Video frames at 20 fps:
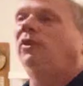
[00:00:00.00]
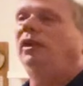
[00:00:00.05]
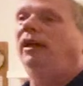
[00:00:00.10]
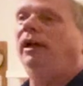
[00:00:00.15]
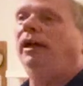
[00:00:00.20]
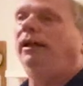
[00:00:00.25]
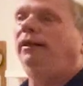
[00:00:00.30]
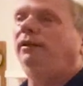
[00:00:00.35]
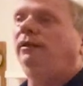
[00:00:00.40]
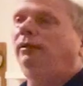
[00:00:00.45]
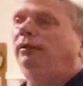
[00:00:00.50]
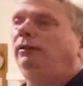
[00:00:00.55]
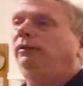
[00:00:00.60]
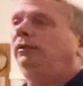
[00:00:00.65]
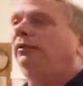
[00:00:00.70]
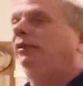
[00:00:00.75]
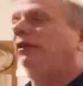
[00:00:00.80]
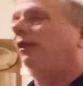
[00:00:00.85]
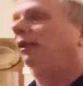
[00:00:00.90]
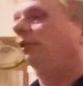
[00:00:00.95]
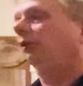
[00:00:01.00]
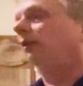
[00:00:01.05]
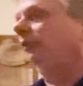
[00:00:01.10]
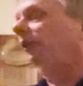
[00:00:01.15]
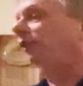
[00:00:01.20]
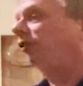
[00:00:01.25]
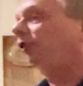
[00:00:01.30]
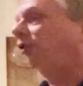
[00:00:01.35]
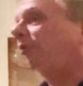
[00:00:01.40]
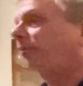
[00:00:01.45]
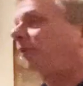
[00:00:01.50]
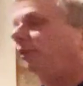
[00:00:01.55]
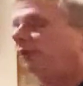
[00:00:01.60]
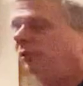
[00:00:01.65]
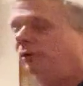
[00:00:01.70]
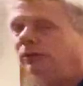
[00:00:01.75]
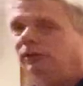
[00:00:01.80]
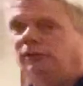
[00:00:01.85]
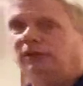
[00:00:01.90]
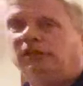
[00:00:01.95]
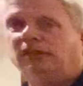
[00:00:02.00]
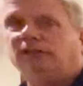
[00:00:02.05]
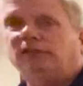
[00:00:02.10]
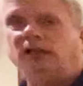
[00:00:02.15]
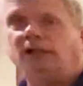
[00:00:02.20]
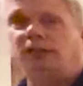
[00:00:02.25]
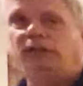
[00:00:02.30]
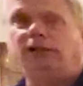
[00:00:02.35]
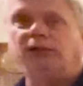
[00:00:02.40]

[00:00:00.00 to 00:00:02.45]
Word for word: And, you know, instruments, are, they'll tell